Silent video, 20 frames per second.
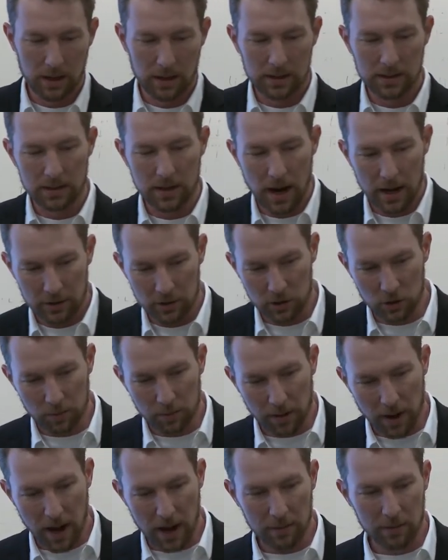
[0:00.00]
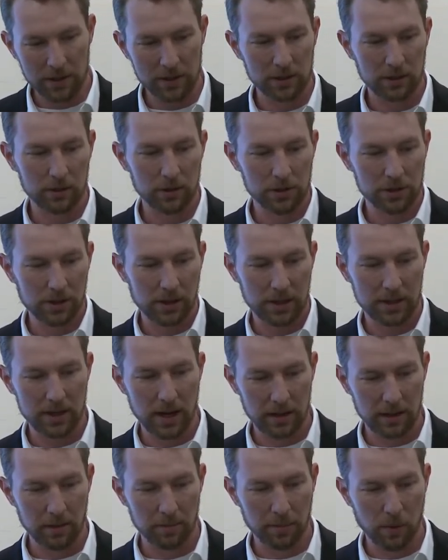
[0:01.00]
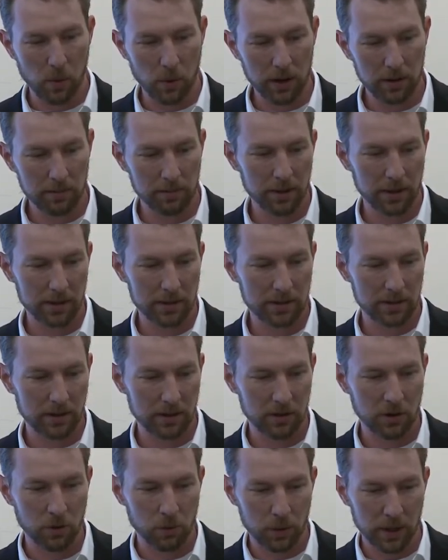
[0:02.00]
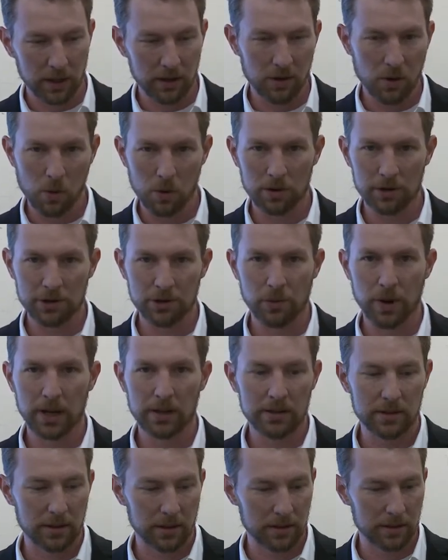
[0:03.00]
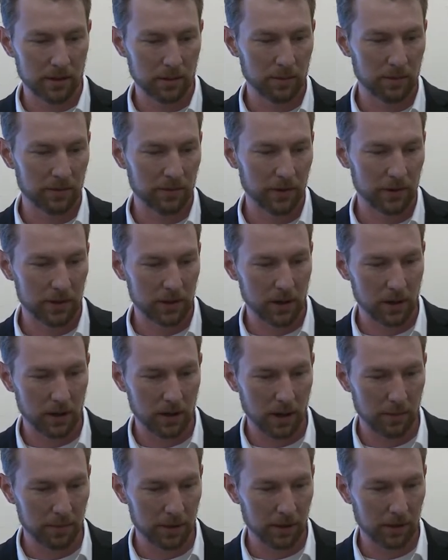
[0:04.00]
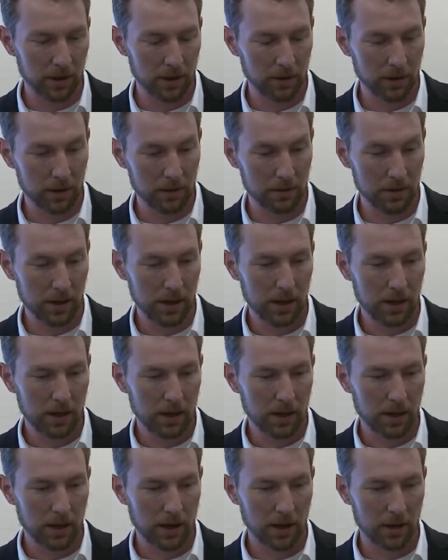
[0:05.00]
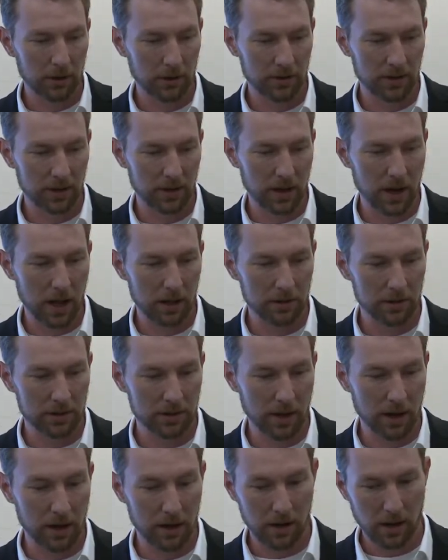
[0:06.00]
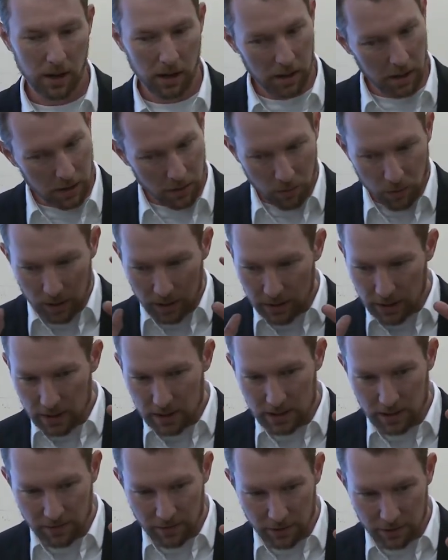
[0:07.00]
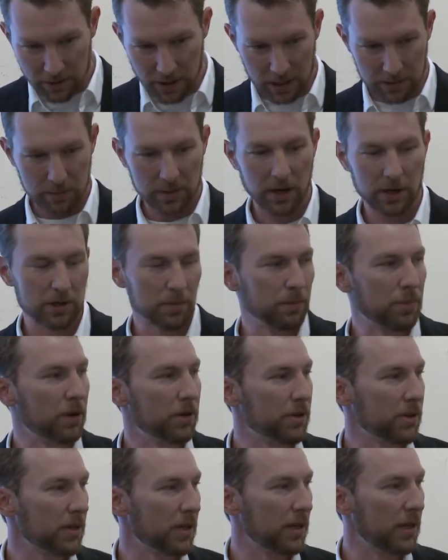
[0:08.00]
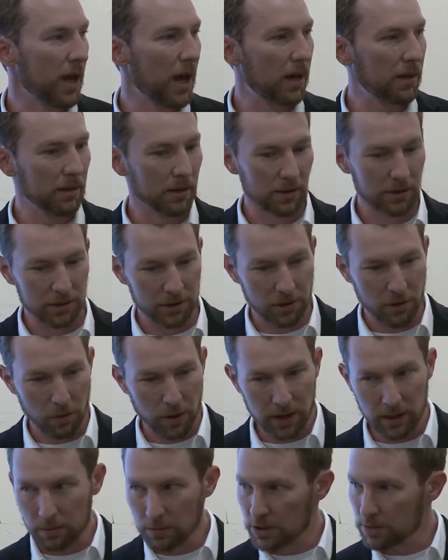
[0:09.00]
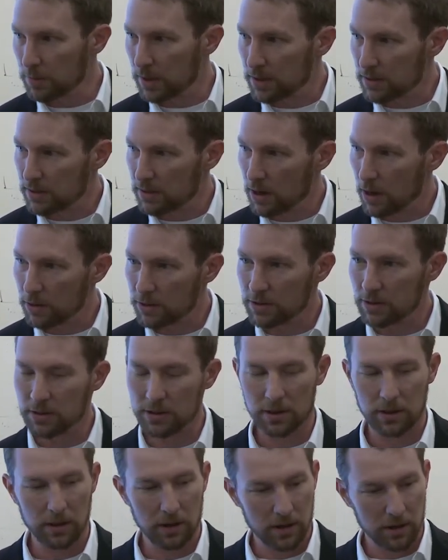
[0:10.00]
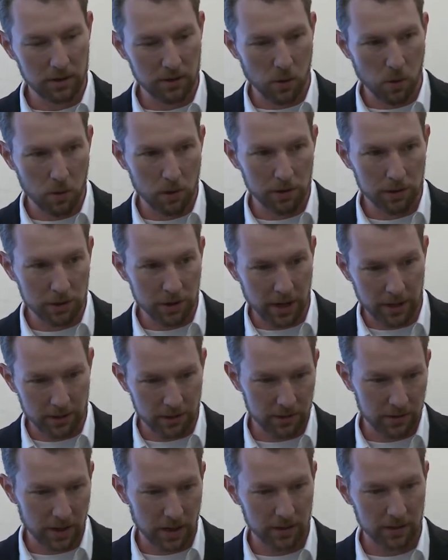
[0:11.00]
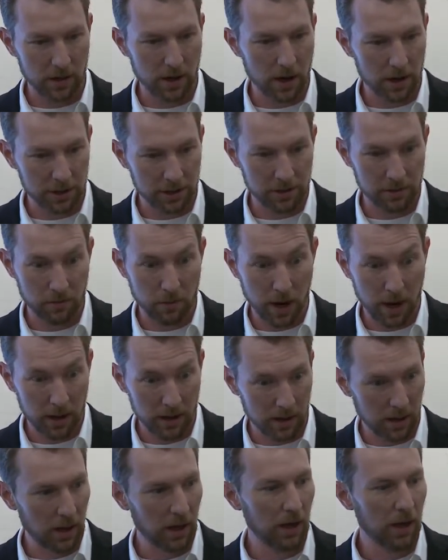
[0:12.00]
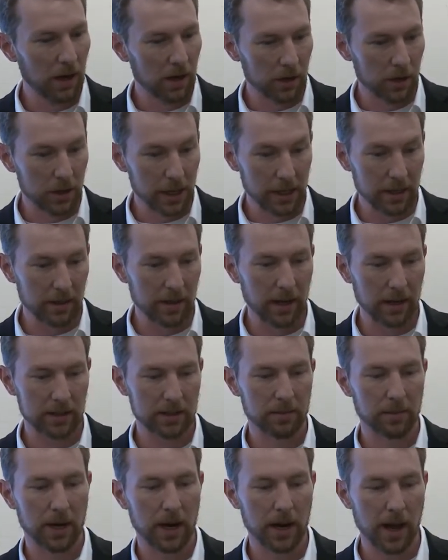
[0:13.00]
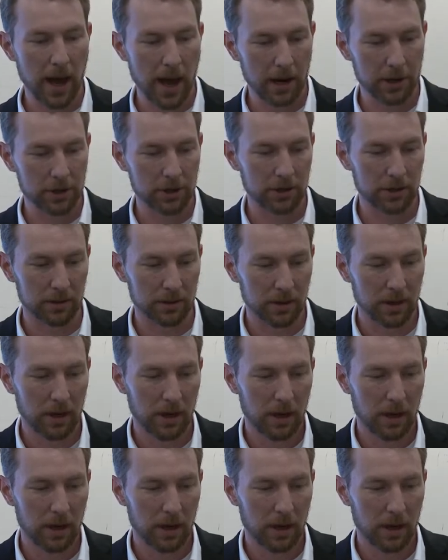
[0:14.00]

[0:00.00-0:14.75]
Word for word: It's not super high resolution, that's not the point, but it's a green, orange, red system. If you see our company logo, uh, you'll see the colors there. Really easy for a transportation person to get. There's green, which means the coast is clear, orange, exercise caution, red, you need to take some kind of action.